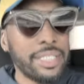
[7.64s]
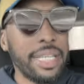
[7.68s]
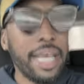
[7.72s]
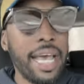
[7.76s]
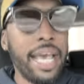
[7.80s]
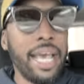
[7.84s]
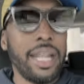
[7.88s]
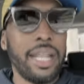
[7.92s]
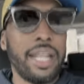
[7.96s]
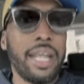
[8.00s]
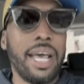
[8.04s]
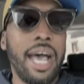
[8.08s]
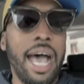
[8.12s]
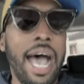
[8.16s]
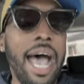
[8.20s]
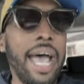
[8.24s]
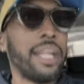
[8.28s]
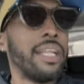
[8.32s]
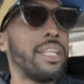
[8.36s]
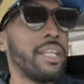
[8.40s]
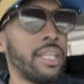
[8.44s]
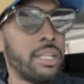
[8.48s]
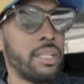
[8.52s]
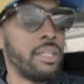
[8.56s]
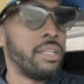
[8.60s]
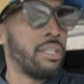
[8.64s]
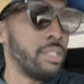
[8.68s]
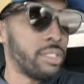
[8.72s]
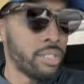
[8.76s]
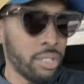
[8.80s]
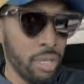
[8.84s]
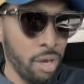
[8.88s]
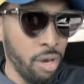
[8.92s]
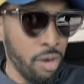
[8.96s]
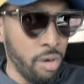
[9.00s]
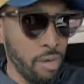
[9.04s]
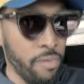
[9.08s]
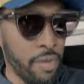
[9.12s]
that I didn't
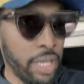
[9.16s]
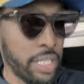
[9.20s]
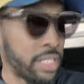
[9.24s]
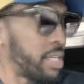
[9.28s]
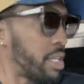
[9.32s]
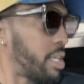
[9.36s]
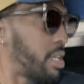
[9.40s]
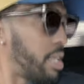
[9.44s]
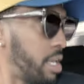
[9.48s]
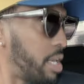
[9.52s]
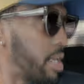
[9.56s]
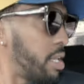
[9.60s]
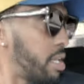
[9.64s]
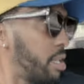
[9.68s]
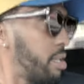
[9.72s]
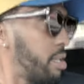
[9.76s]
deserve as a kid.